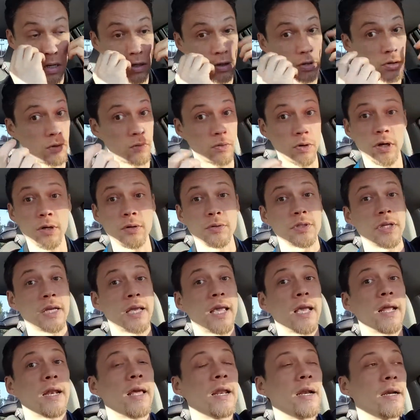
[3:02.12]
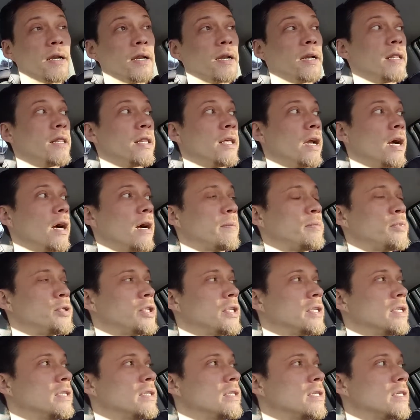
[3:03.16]
gross. I can't edit any of the
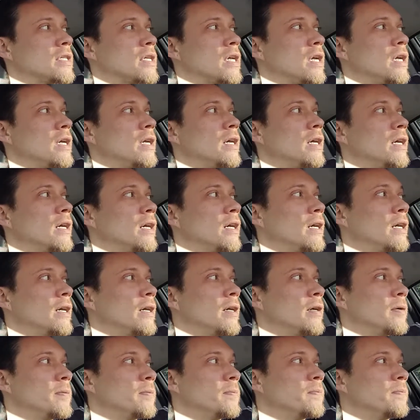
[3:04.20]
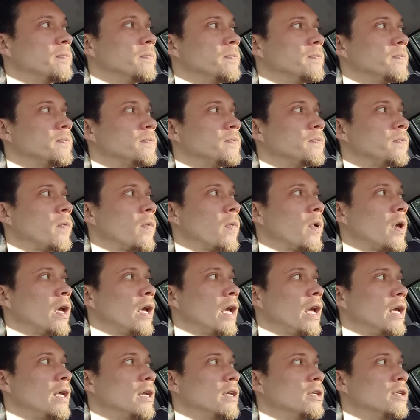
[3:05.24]
options.
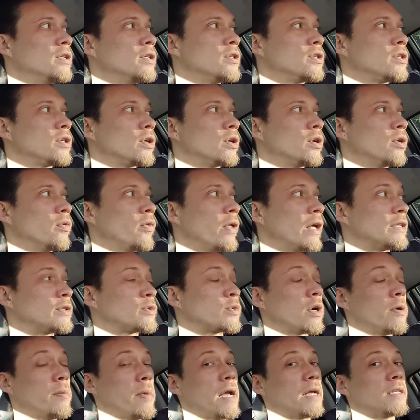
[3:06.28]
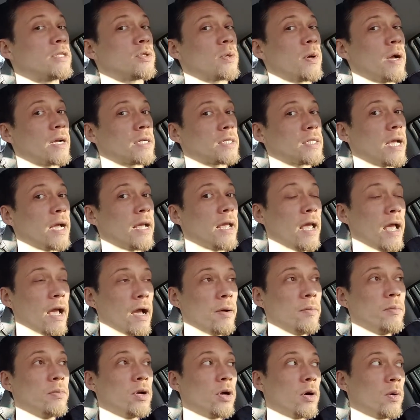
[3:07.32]
And so that's where I'm at. So actually I
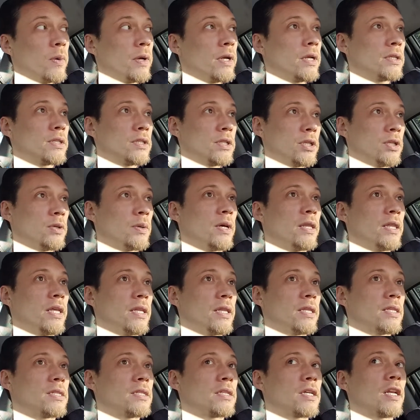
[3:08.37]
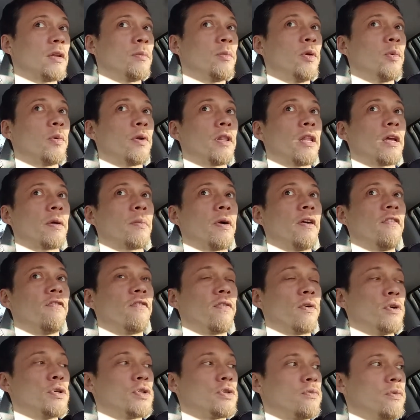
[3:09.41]
am going to, I think this is going to be one of my
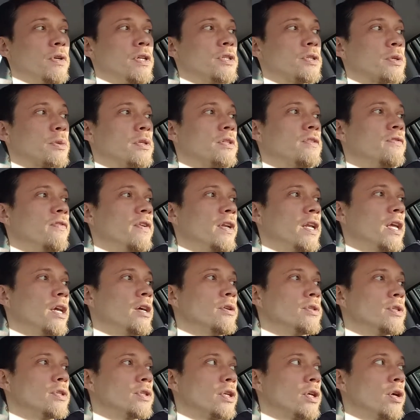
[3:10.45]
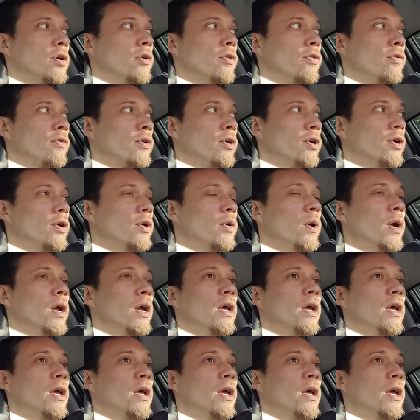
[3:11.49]
first resource videos, is go through